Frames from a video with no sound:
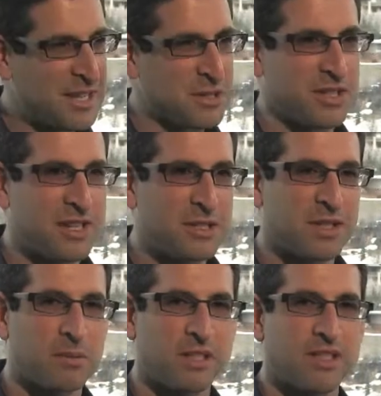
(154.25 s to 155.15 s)
So then
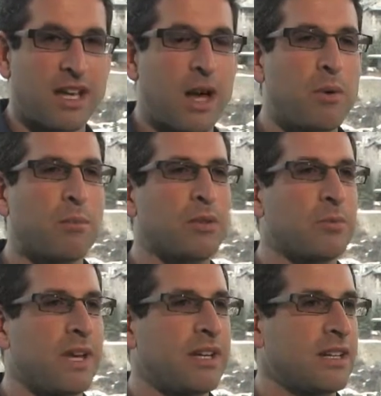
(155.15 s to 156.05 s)
someone could say, I want blue
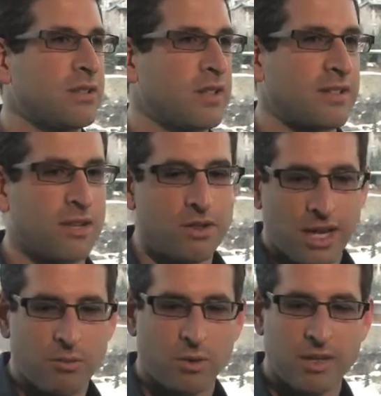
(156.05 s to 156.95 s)
paint, and you could say,
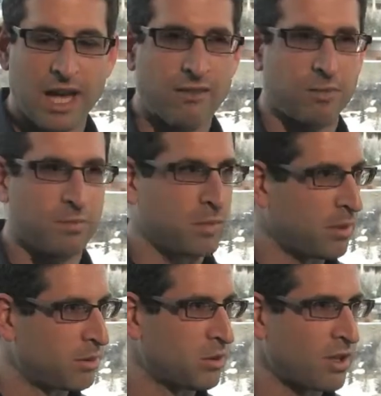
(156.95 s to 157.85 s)
okay, well, we have a
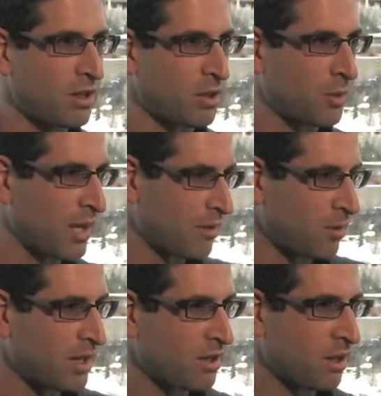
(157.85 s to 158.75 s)
blue color, or we have a
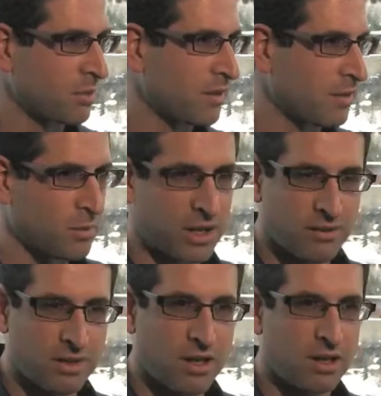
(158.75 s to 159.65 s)
red color, we have a
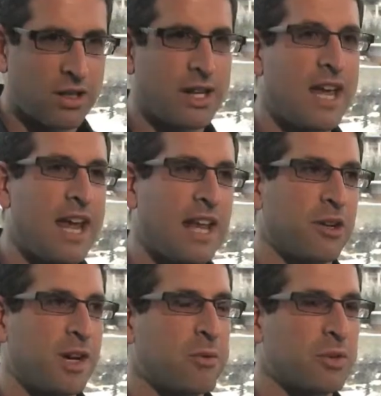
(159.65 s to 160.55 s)
whatever color, and
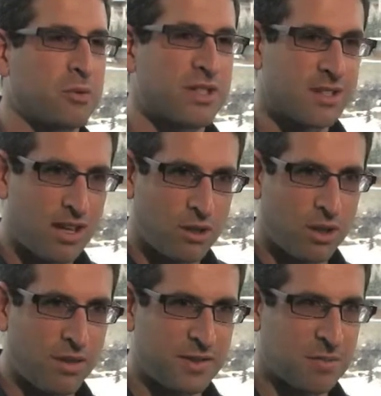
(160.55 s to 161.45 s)
they're able to recycle
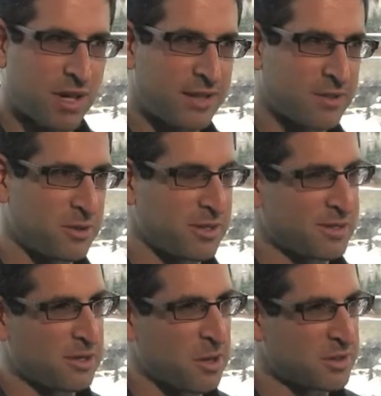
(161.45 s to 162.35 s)
all this paint so it
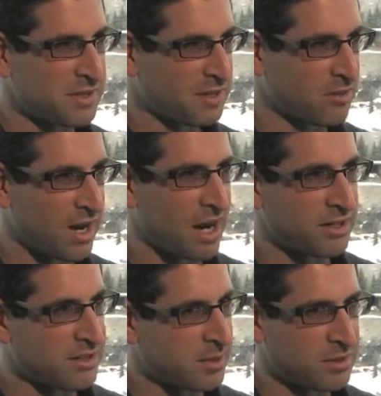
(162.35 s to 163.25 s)
doesn't go into the
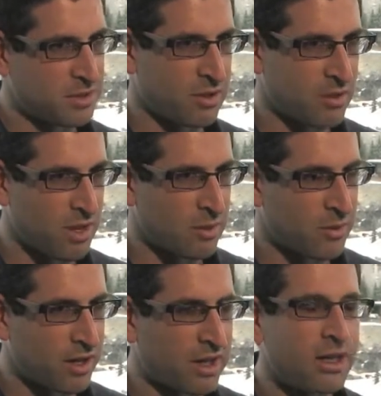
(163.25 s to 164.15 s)
ground, seep into our
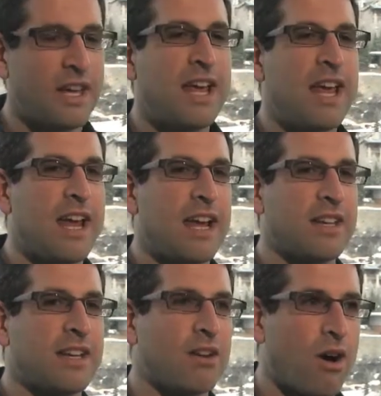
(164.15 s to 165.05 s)
groundwater, and
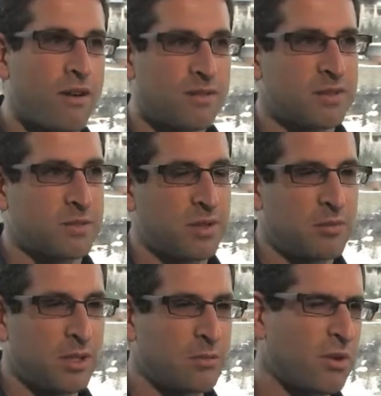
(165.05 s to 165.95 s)
then offer it to
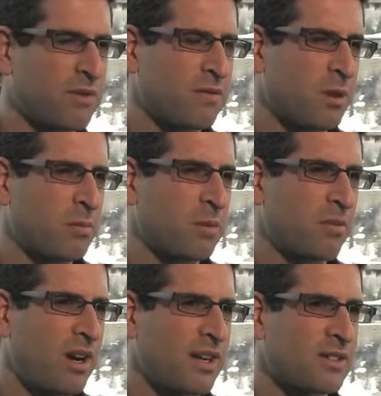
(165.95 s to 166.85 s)
people at a more affordable
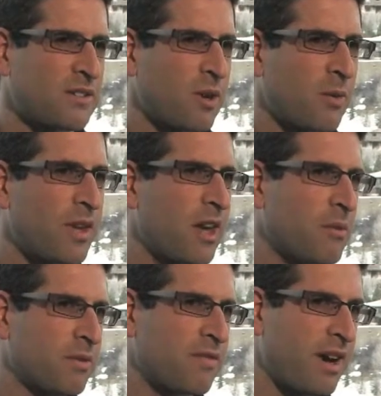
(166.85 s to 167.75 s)
price. So
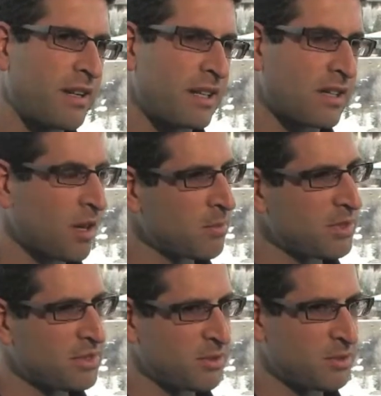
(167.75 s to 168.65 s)
we're finding
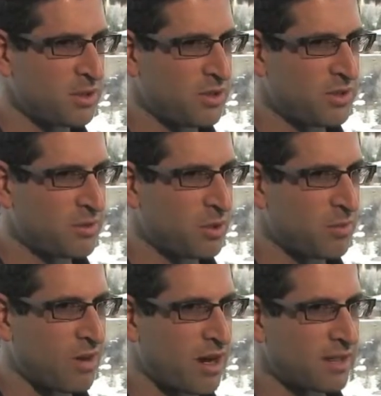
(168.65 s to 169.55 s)
companies are introducing more
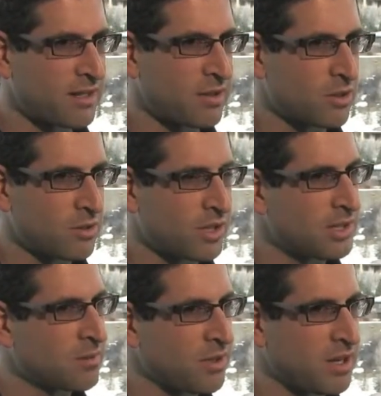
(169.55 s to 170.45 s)
products that are green
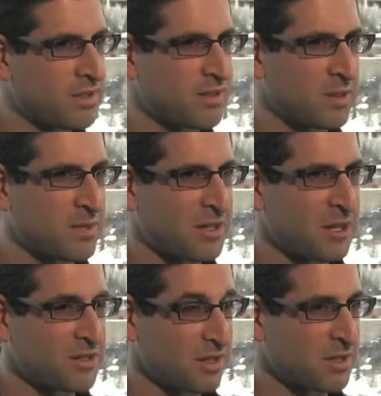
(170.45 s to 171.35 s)
and the price is starting
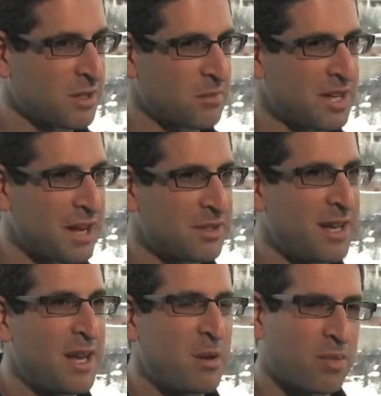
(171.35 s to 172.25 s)
to come down,
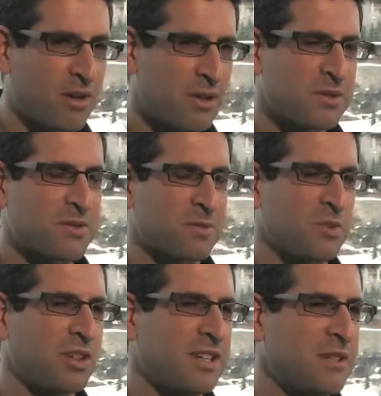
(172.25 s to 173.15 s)
but also some
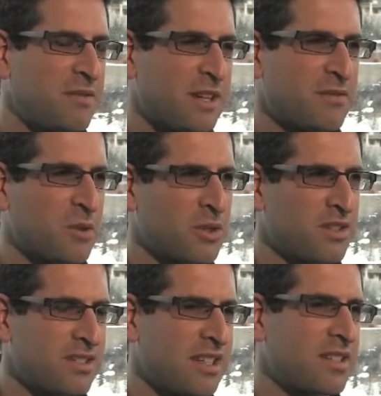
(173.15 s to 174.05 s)
really innovative
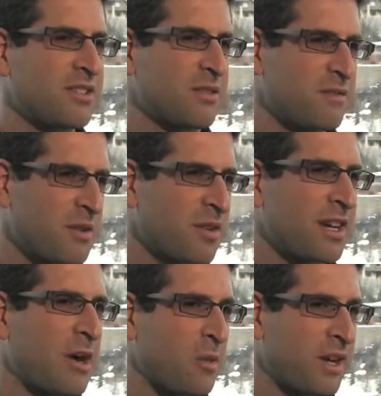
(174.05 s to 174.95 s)
organizations are figuring
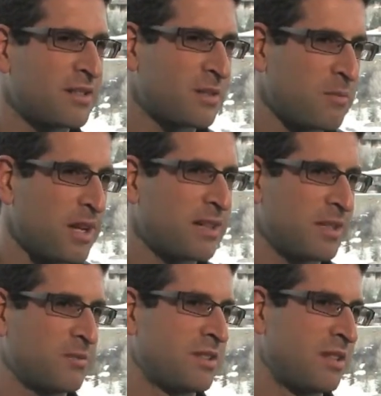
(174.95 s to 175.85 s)
out ways to make
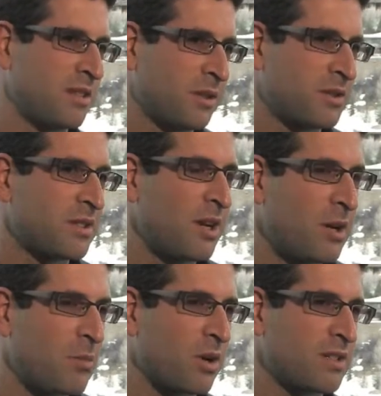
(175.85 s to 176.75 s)
these materials
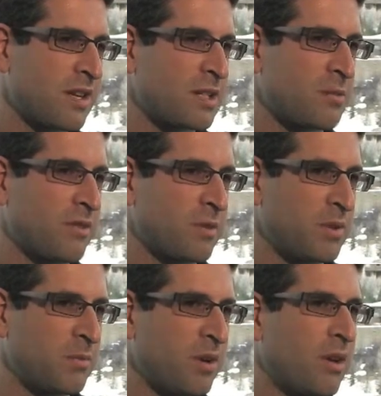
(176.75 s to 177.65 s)
more accessible for
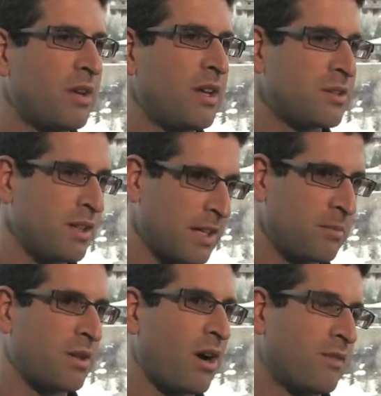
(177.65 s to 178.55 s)
people so they can
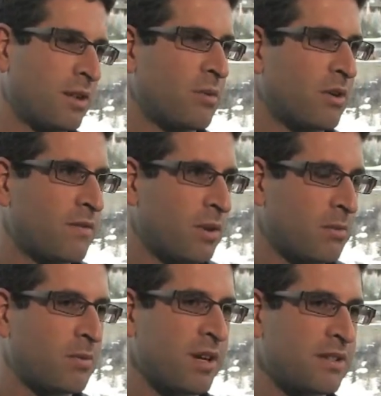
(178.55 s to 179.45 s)
be offered at more
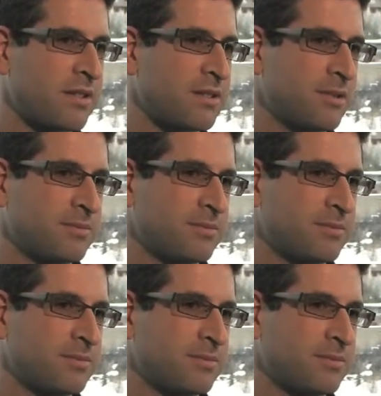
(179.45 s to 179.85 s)
affordable prices.